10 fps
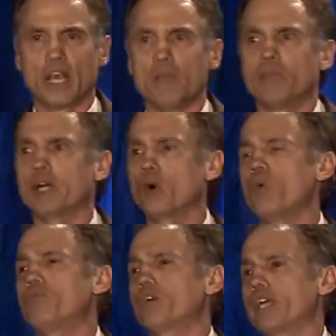My
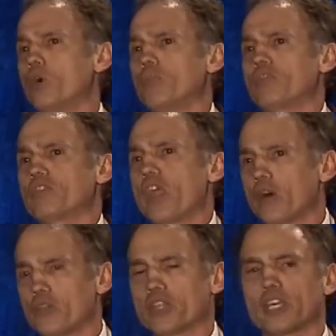hope for
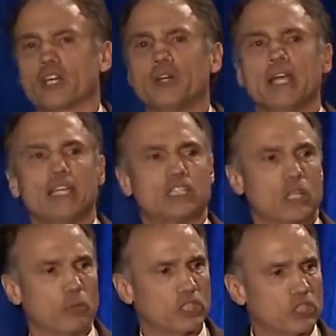healthcare is
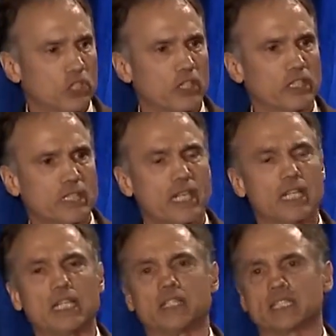that we start
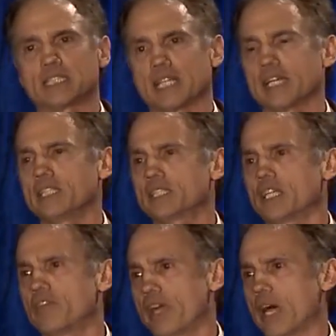taking the science
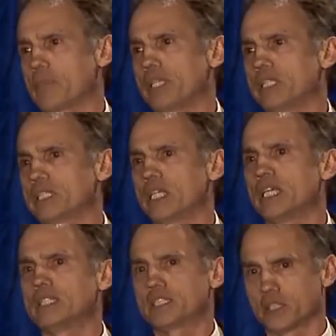of happiness
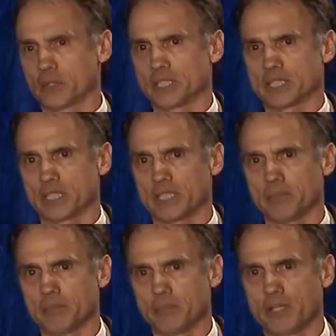seriously.
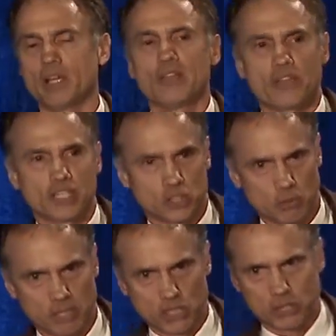Thanks so
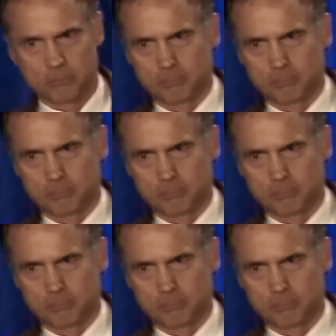much.